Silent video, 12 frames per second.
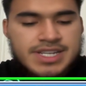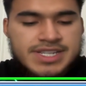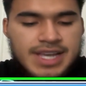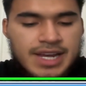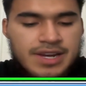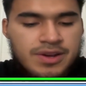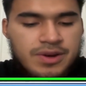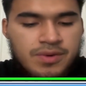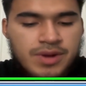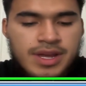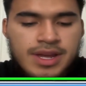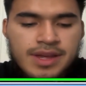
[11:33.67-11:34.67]
side
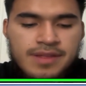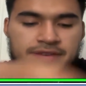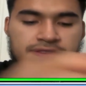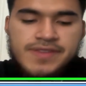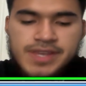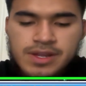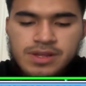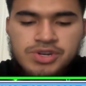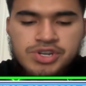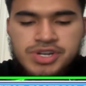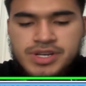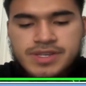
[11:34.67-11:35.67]
note the
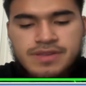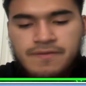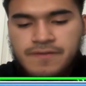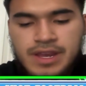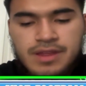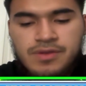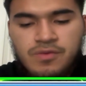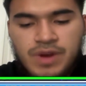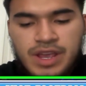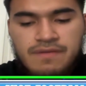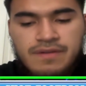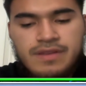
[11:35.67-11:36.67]
Steelers just defeated the
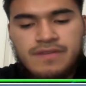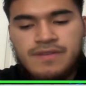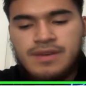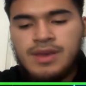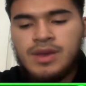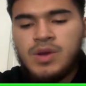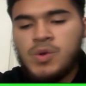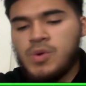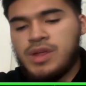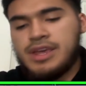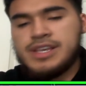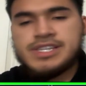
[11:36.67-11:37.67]
Ravens
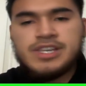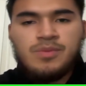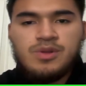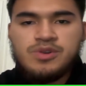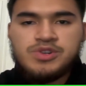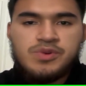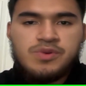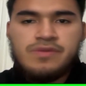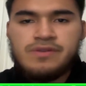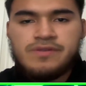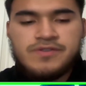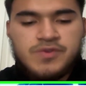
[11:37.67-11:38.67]
with a similar
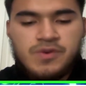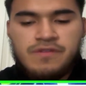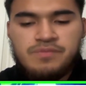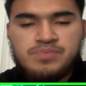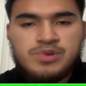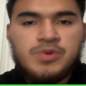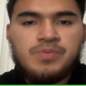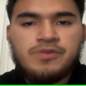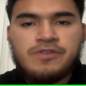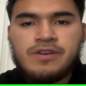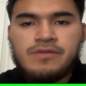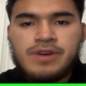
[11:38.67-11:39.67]
sort sort of
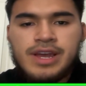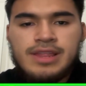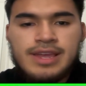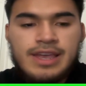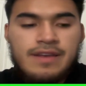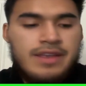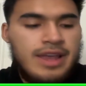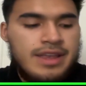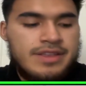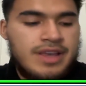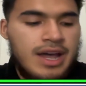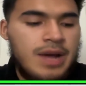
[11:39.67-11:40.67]
blueprint, right? Like a,
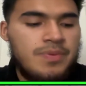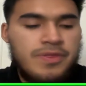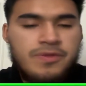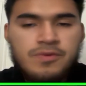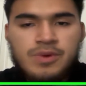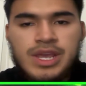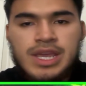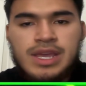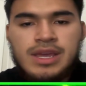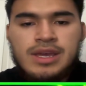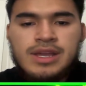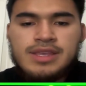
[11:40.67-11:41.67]
a top
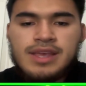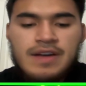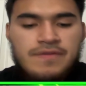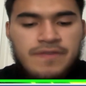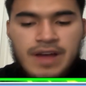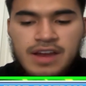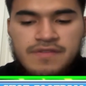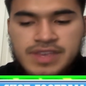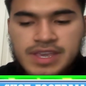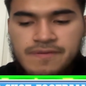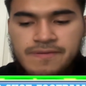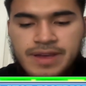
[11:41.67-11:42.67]
three, top five
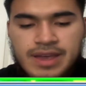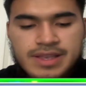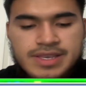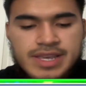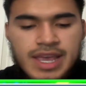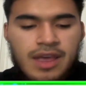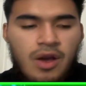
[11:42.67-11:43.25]
defense, a